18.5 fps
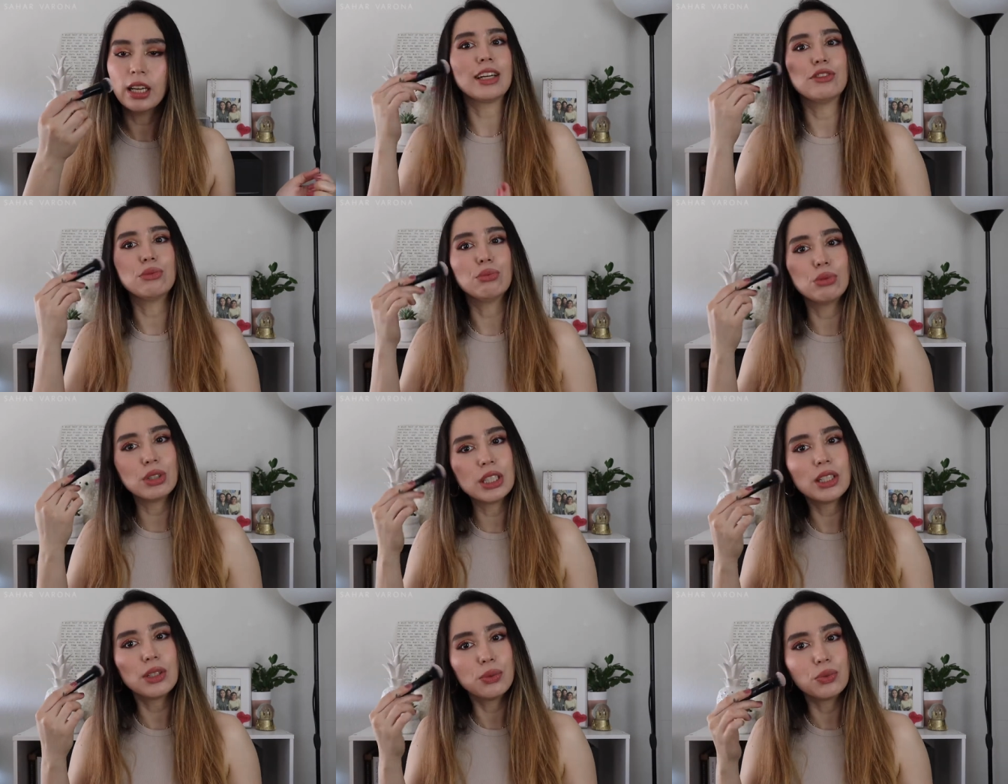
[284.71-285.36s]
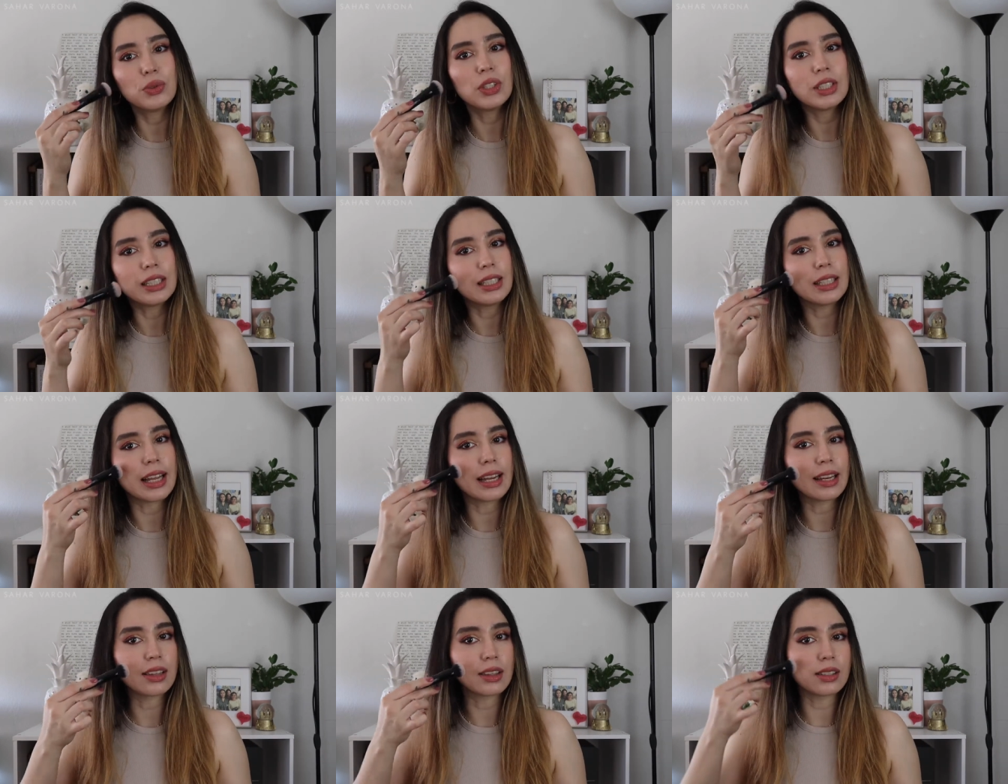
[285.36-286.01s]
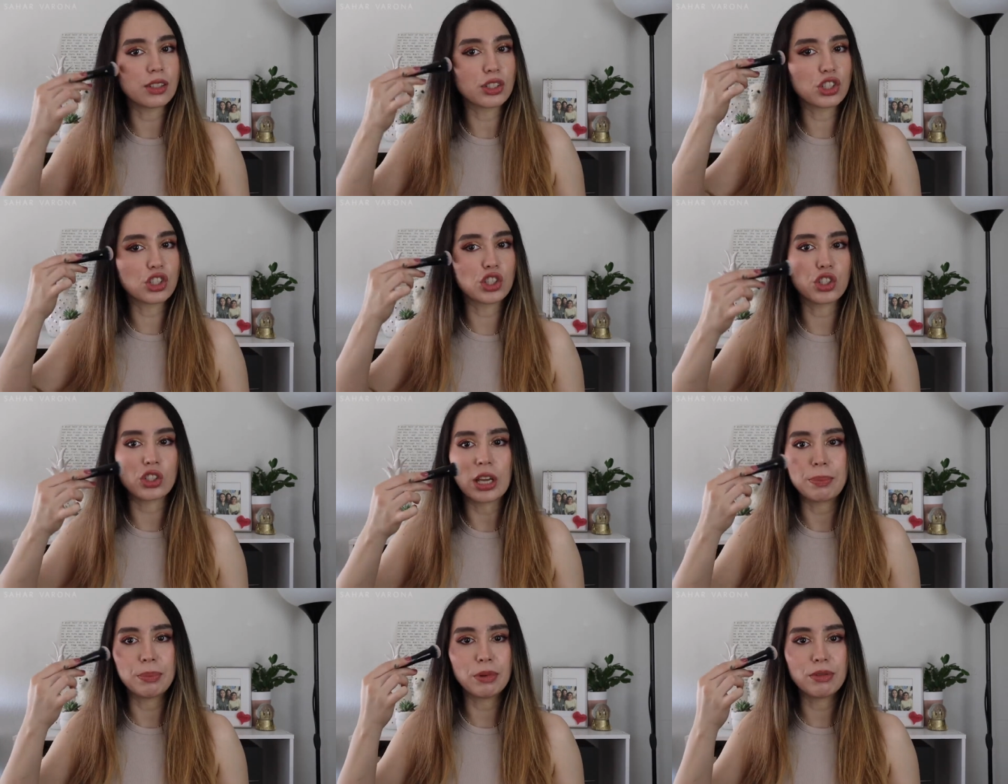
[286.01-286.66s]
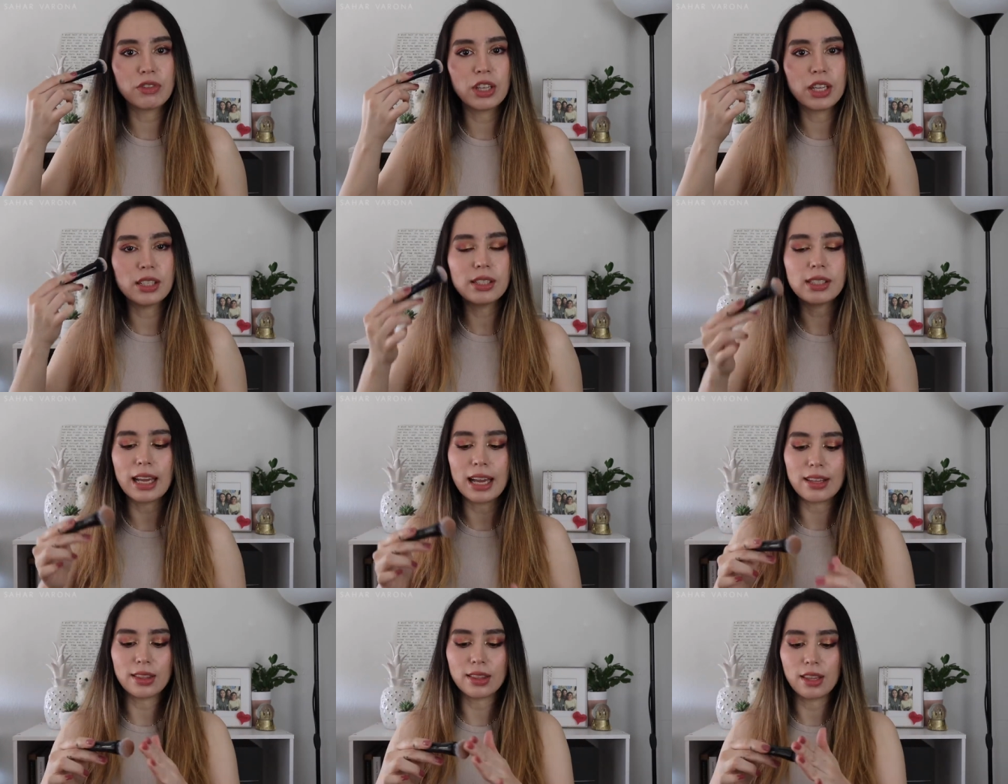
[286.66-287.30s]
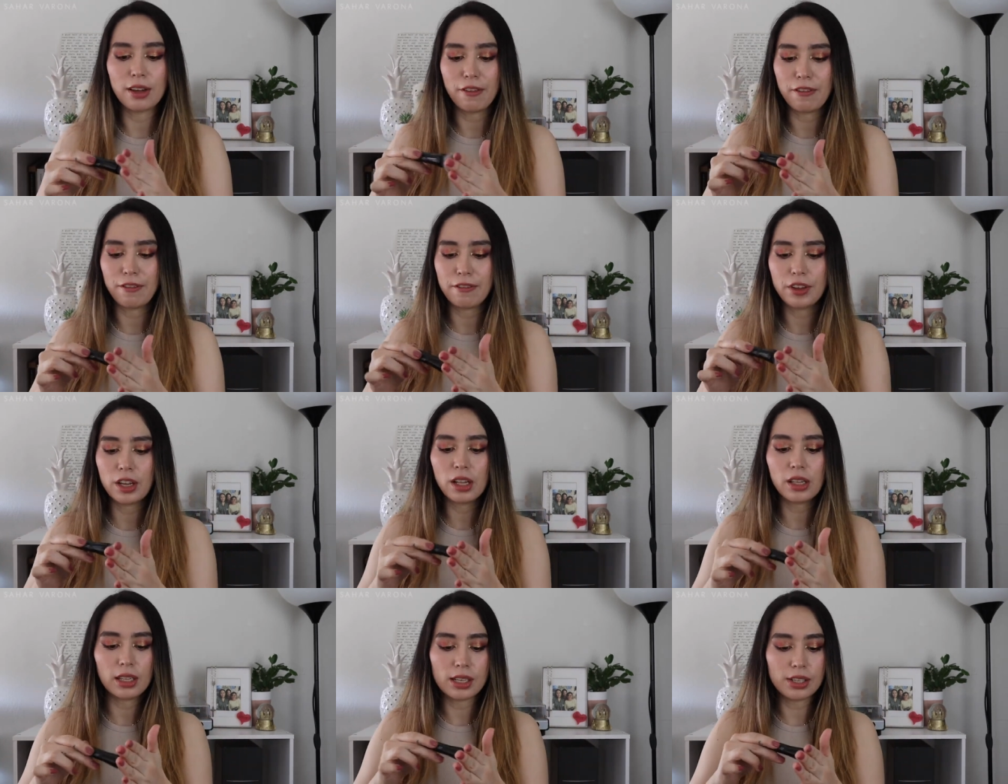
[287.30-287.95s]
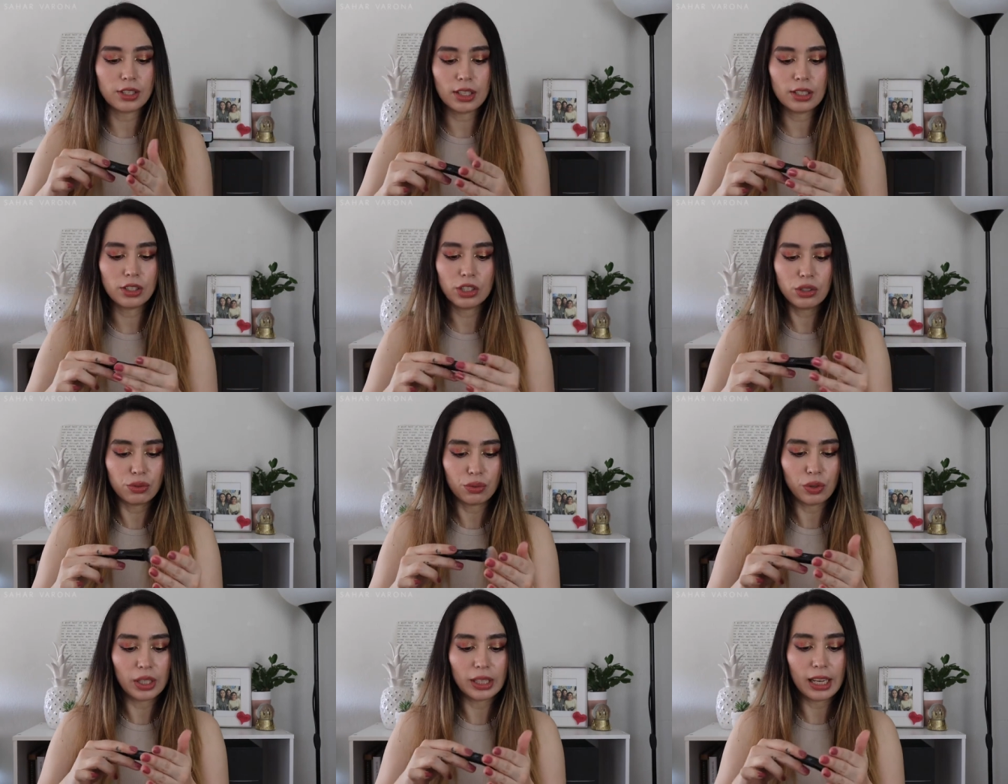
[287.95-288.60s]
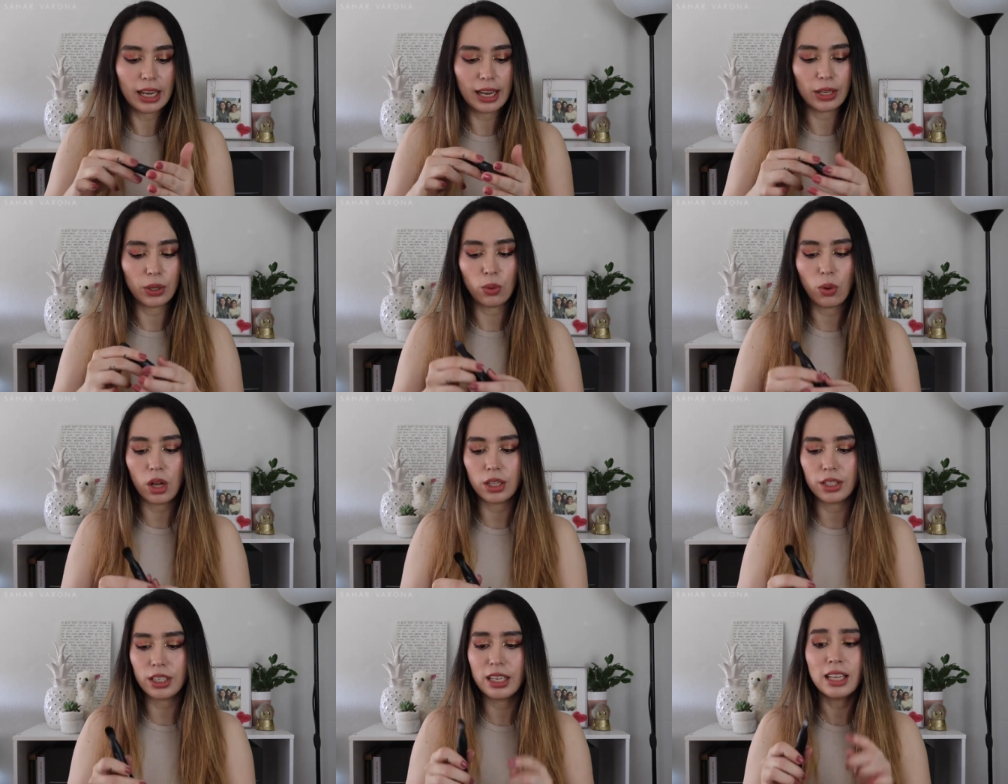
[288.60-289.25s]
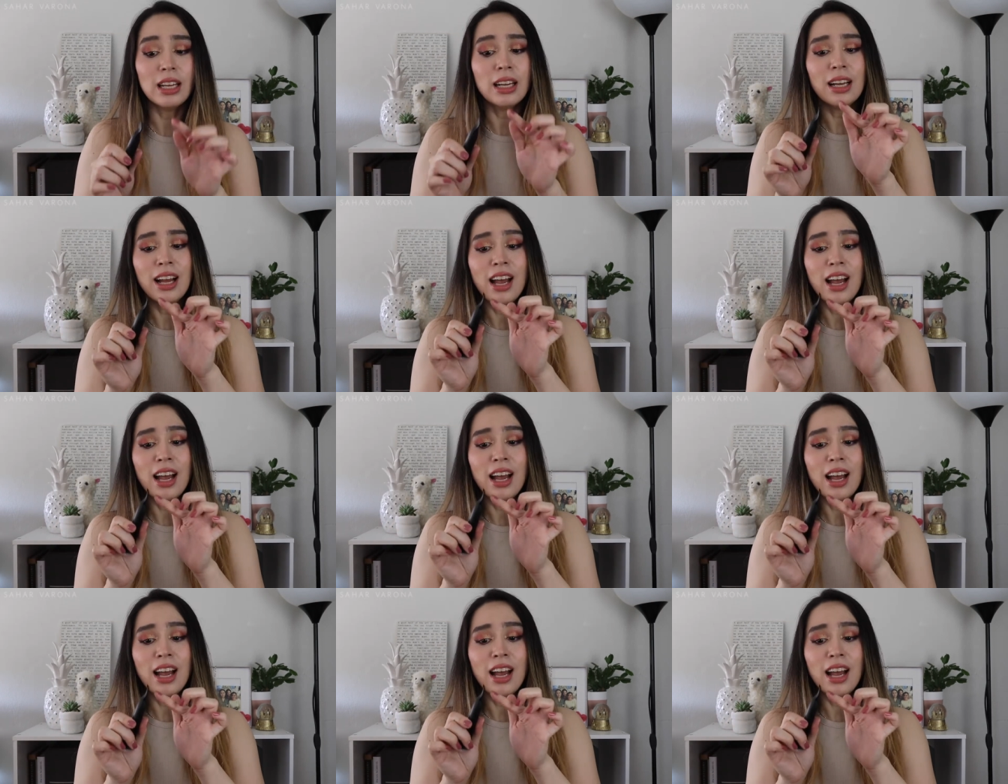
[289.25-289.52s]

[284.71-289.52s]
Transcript: I really, really like the shape of this and the feel is, it's just really high quality.